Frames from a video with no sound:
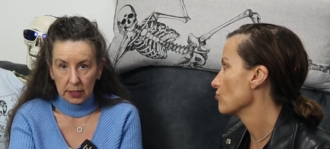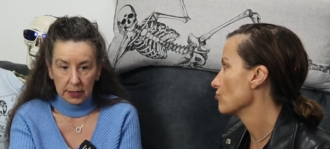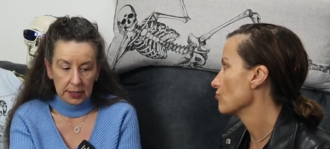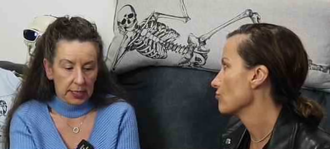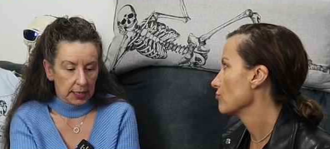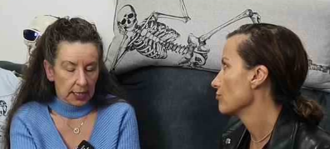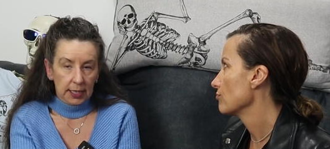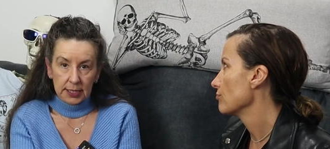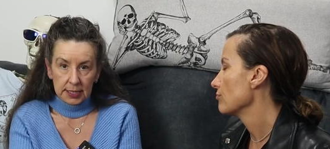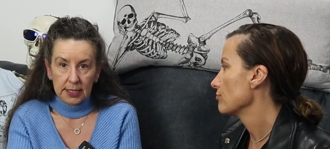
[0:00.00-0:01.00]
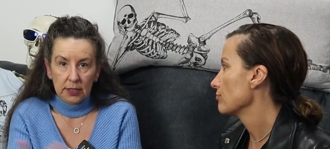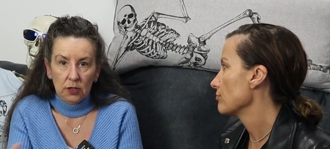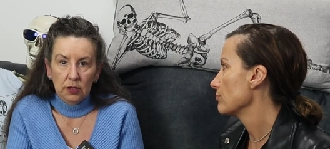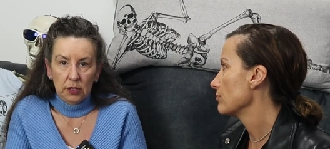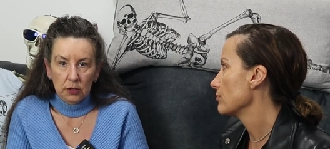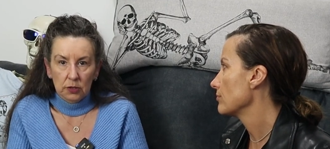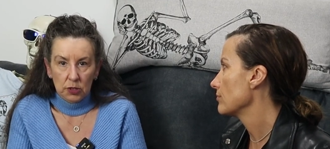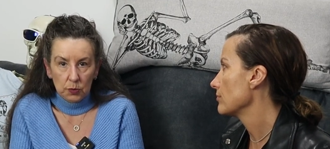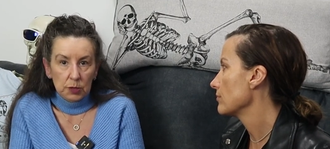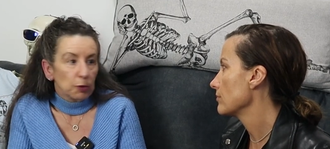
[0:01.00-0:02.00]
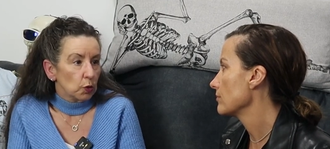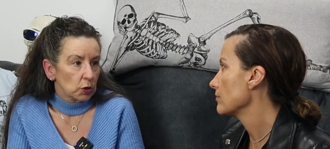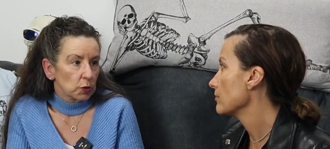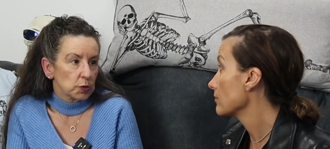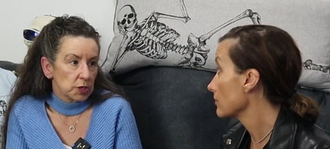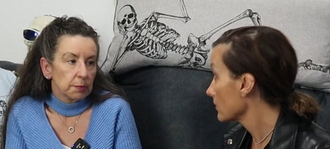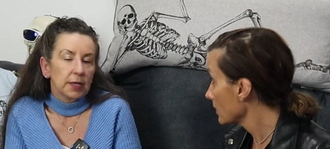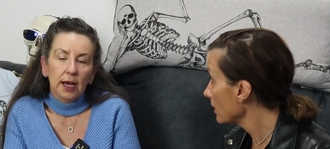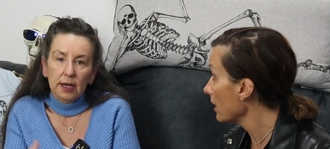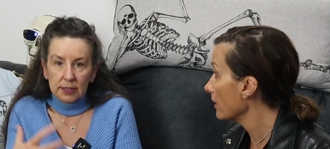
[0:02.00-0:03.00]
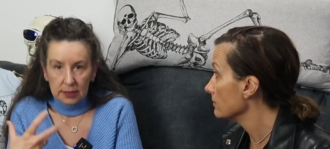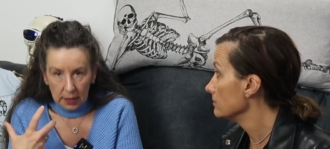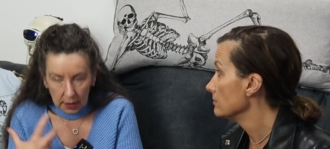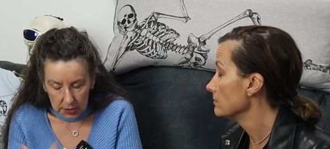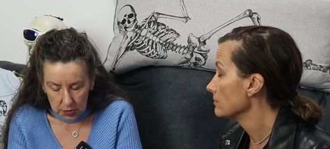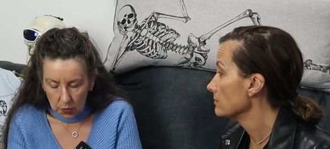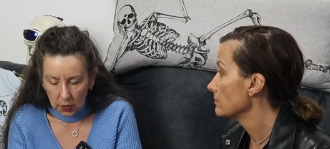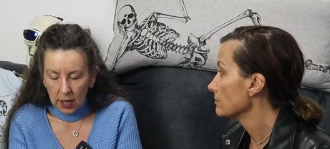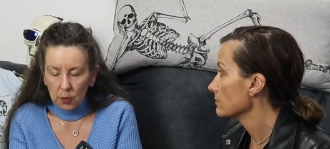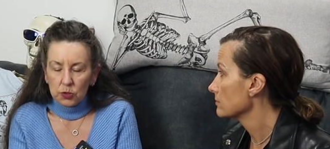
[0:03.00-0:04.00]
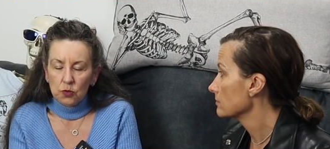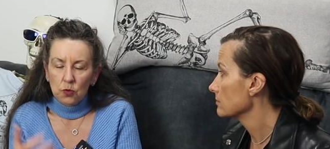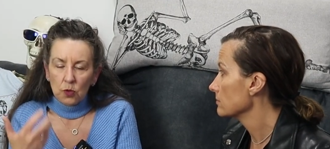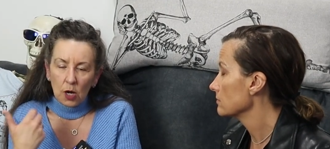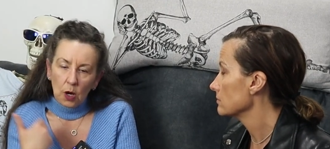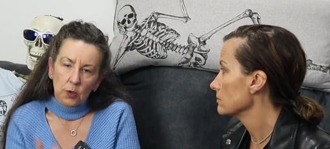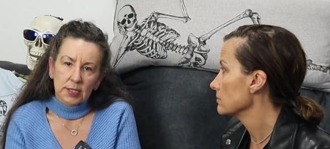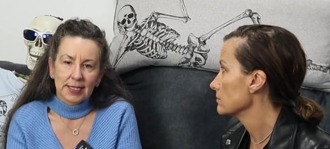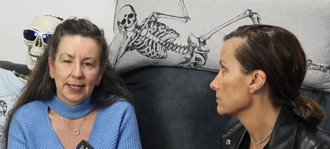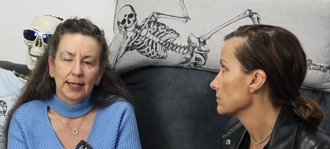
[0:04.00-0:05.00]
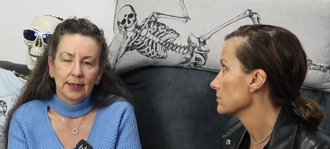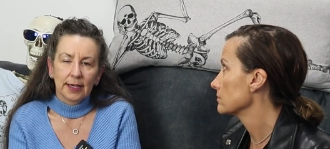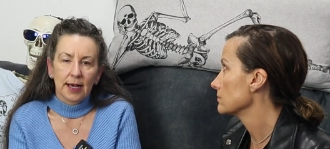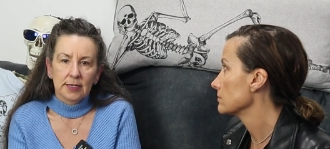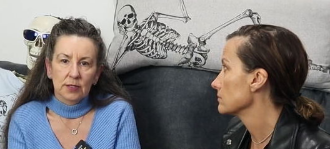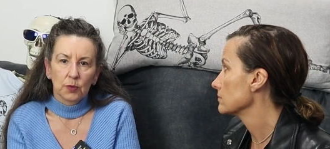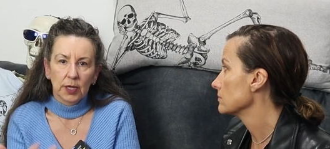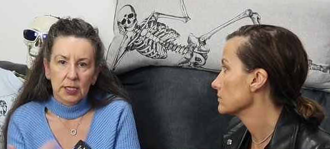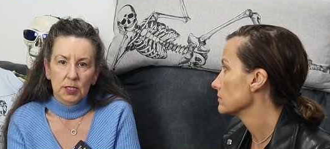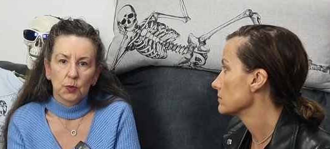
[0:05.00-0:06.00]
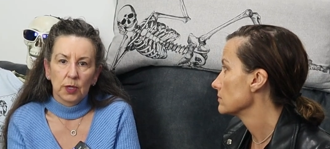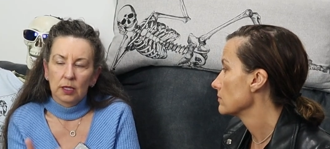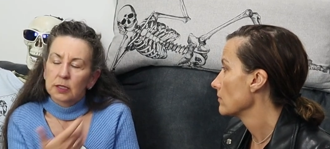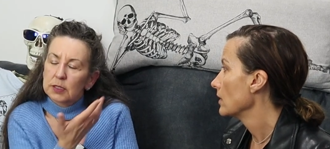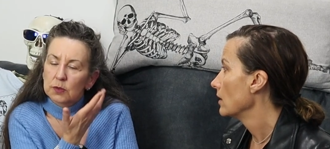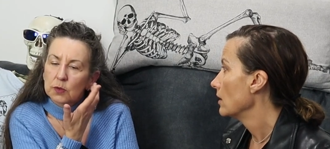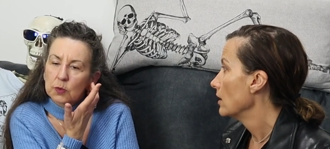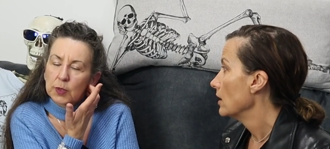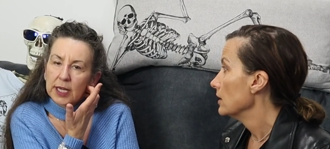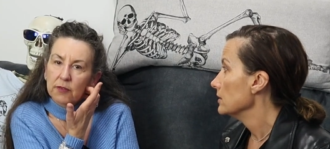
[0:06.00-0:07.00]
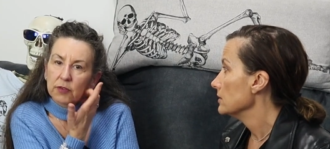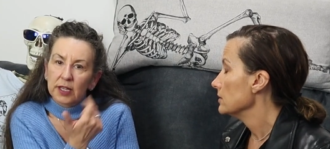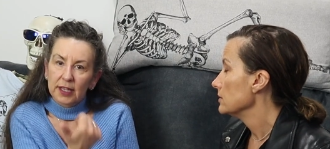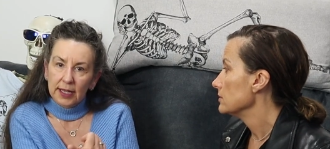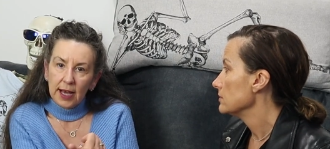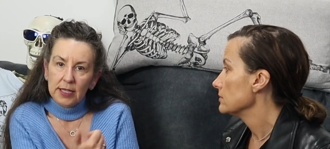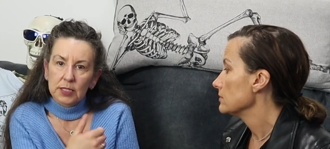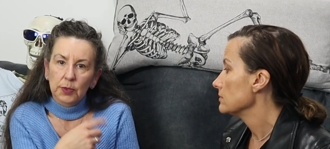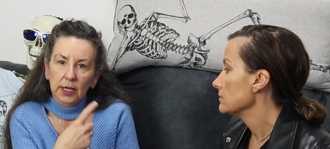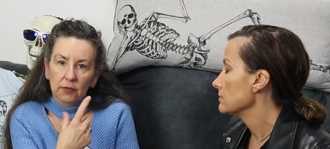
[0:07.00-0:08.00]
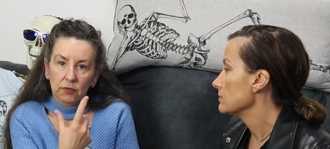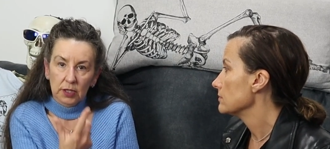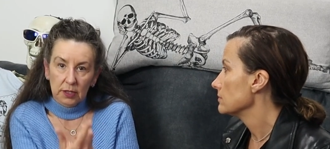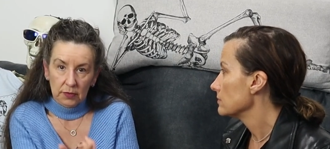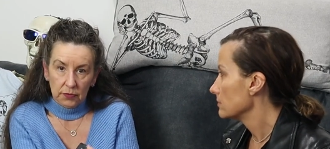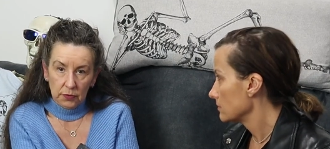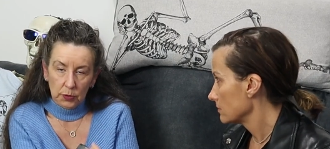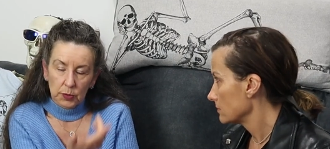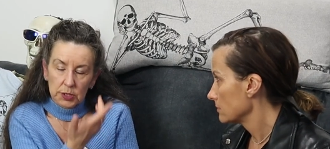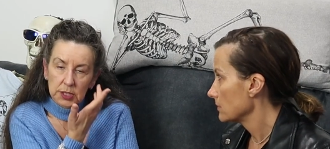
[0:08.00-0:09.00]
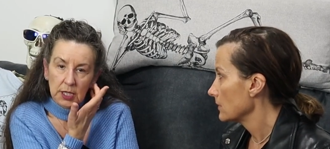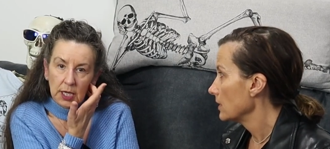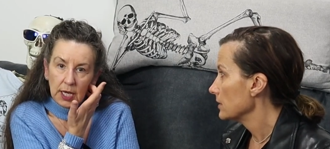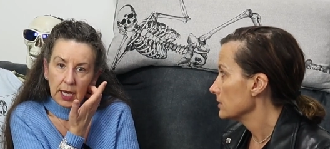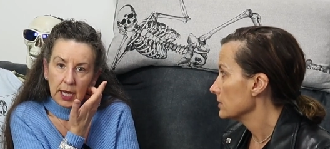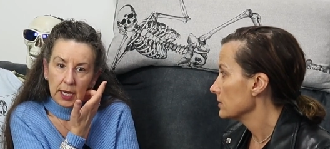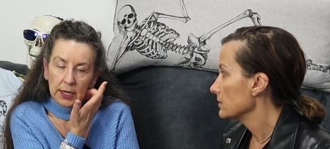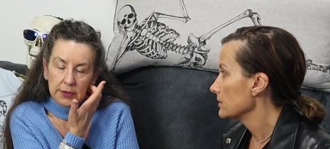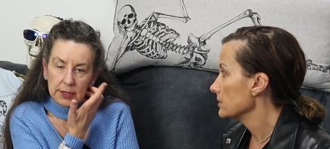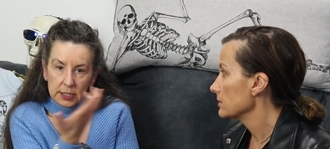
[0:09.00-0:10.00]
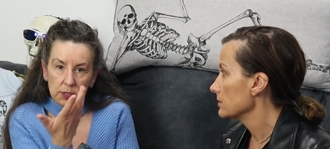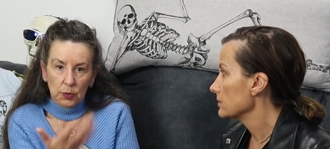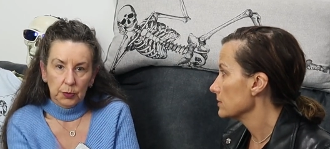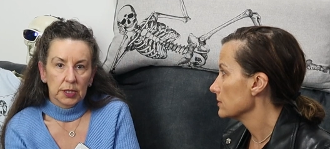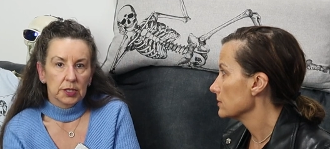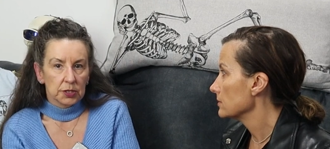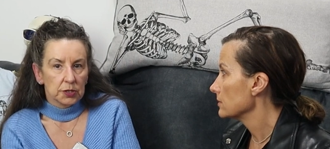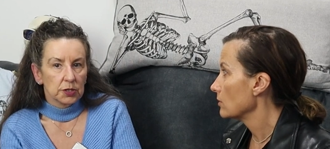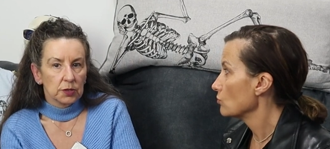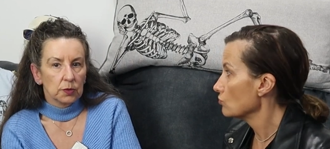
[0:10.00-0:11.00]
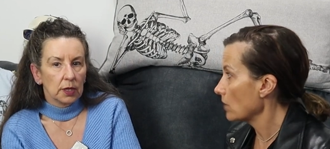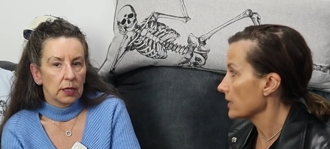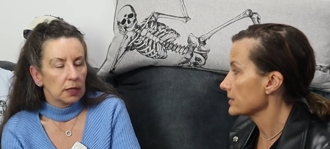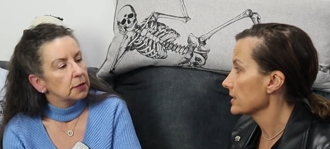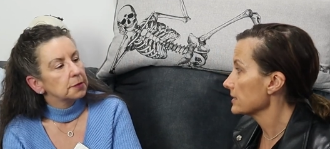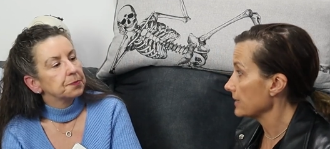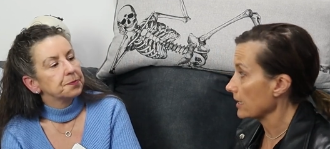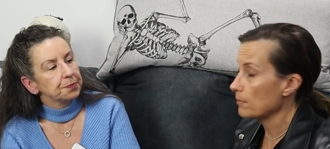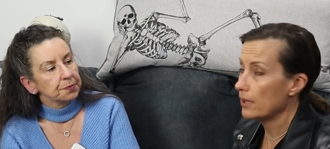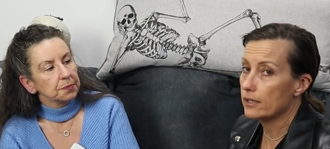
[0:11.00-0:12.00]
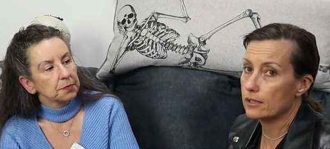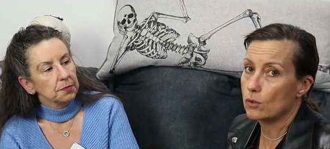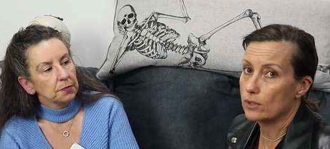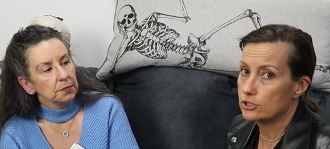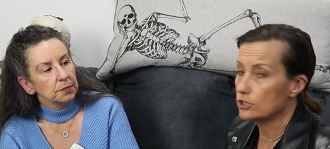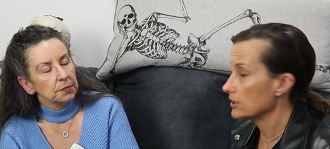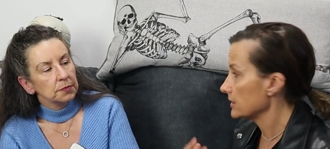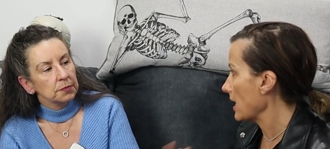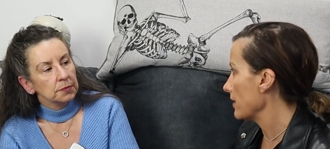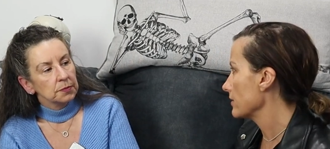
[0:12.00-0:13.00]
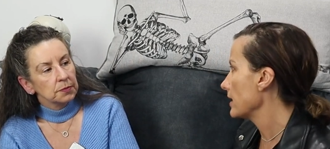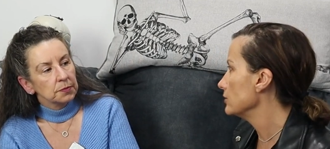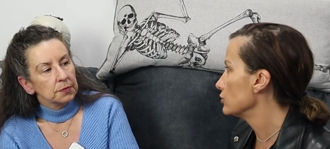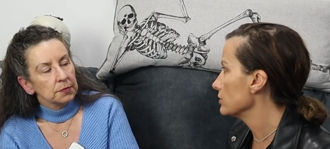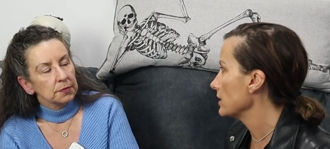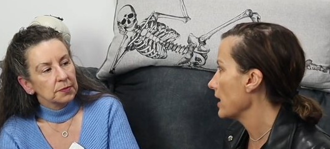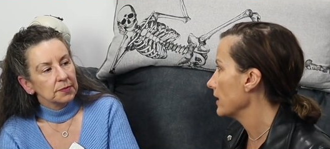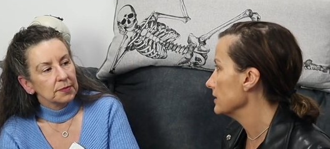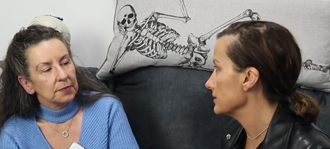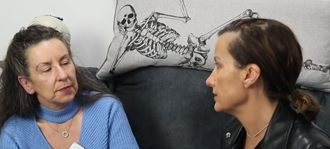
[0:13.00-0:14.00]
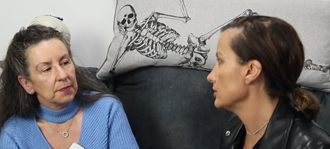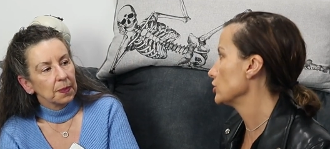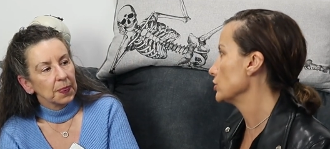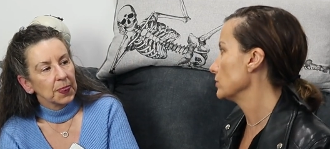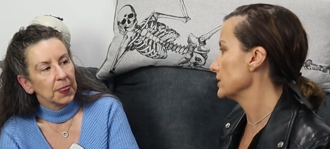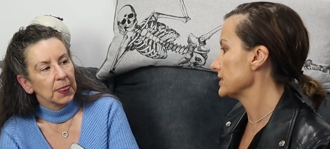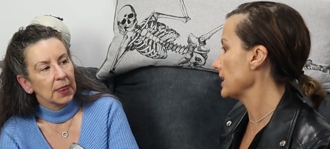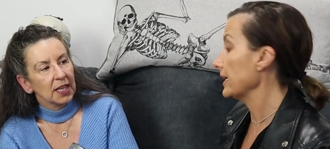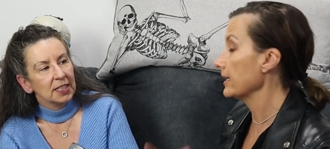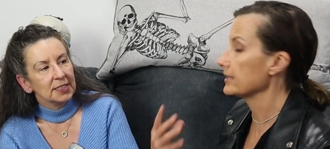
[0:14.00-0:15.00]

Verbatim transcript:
Speaker 1: I think that lady said, oh, she was bloated with some gas. Yeah. So that trocar was taking the gas away as well. So we're getting rid of the gas, we're getting rid of the fluid. Uh, that's what we need to do. Right. So the second part of the question is, how do they do that in situ?
Speaker 2: In, say,